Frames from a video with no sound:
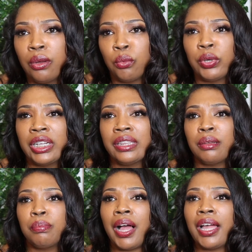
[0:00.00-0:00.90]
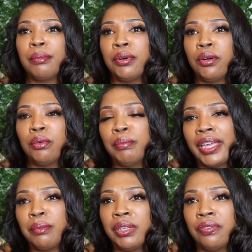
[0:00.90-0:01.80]
Reading the Bible
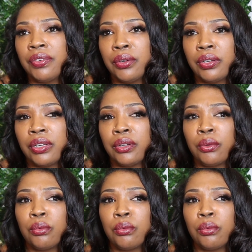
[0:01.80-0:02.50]
made me feel good.